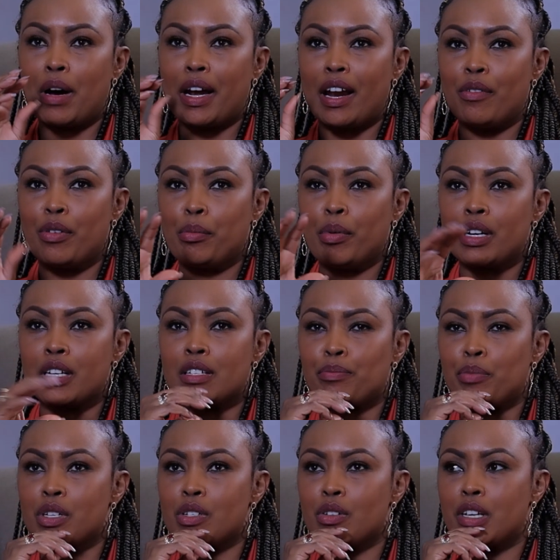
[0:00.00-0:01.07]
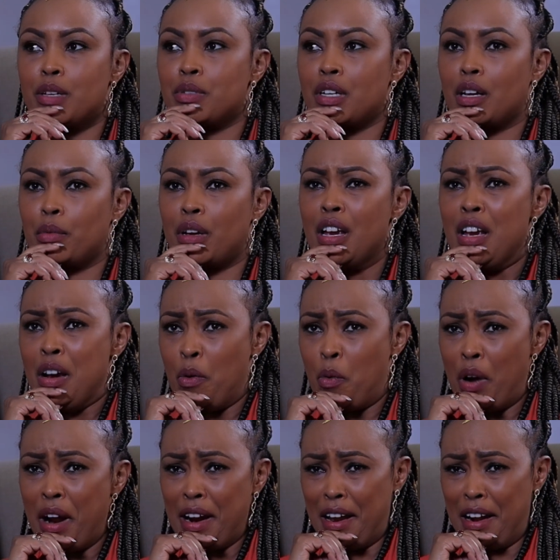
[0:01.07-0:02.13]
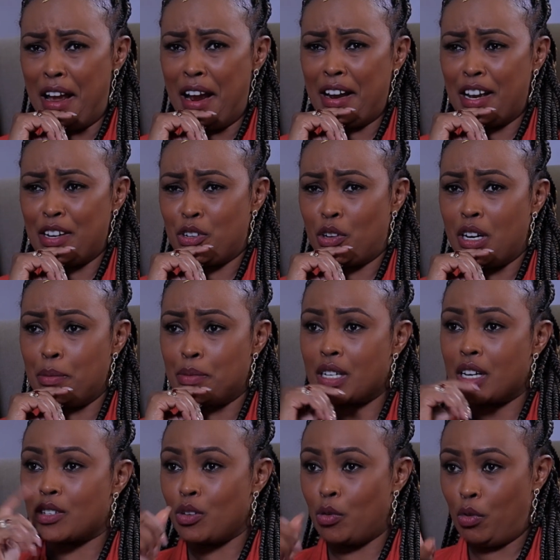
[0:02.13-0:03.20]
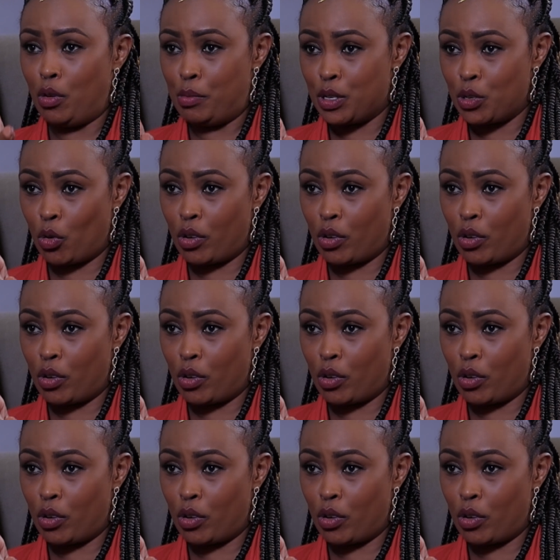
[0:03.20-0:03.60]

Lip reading: about every person keeps telling me, where can I get your lipstick? So we'll be